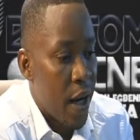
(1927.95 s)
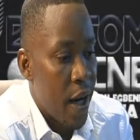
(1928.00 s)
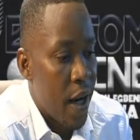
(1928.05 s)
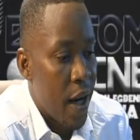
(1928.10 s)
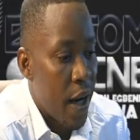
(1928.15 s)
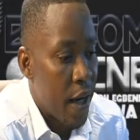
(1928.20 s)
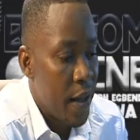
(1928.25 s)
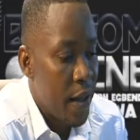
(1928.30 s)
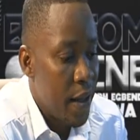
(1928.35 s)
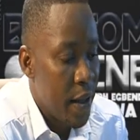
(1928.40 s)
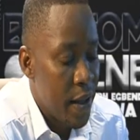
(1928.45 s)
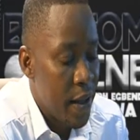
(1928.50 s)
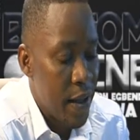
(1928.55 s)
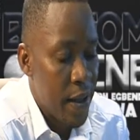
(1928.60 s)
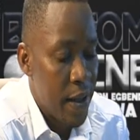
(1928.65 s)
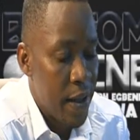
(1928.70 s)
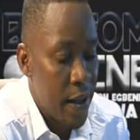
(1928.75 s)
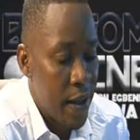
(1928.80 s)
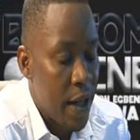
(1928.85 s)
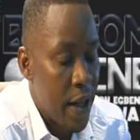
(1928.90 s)
And this
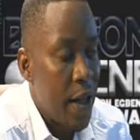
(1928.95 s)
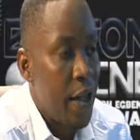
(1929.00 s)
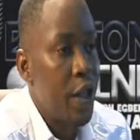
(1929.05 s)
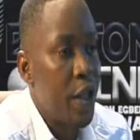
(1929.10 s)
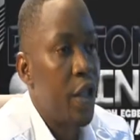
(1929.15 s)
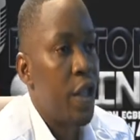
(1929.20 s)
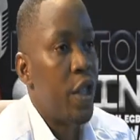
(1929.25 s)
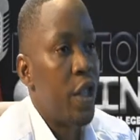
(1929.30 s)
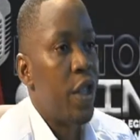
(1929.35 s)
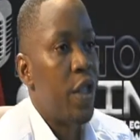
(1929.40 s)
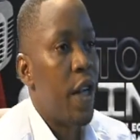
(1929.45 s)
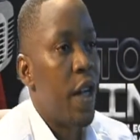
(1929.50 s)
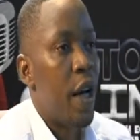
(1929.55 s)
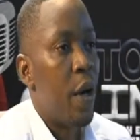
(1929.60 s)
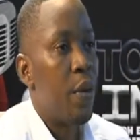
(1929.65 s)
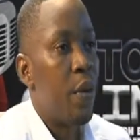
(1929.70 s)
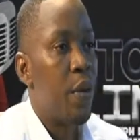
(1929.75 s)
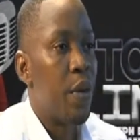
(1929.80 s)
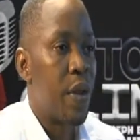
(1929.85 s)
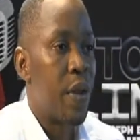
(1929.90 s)
stage, now
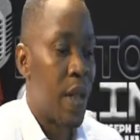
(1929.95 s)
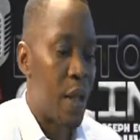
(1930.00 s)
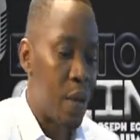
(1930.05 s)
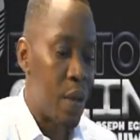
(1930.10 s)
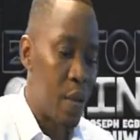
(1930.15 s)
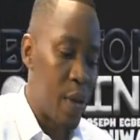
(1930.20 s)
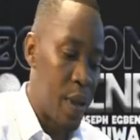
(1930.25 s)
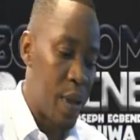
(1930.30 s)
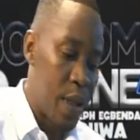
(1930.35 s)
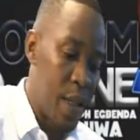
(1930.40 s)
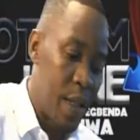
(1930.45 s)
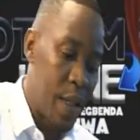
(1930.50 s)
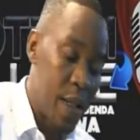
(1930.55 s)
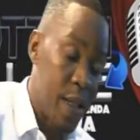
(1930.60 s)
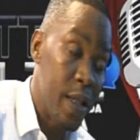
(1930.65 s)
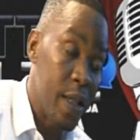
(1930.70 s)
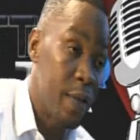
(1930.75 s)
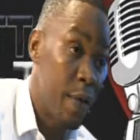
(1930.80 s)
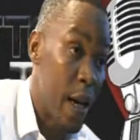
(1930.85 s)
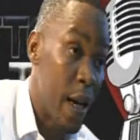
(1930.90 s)
you start seeing the
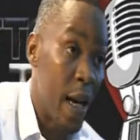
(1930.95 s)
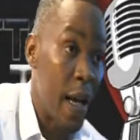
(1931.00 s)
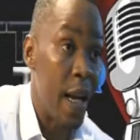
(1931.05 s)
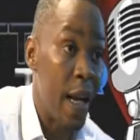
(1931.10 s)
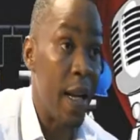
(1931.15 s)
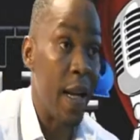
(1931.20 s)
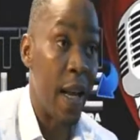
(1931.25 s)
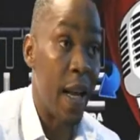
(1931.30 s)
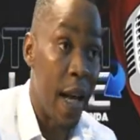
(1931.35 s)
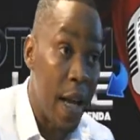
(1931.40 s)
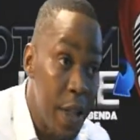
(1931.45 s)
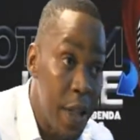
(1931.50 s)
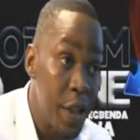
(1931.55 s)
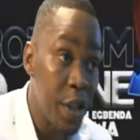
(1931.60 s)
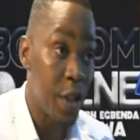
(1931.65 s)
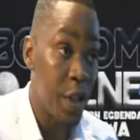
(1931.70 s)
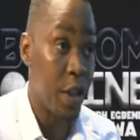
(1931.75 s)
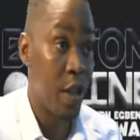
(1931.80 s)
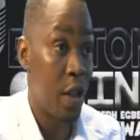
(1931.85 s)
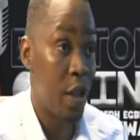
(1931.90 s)
liver enlarged,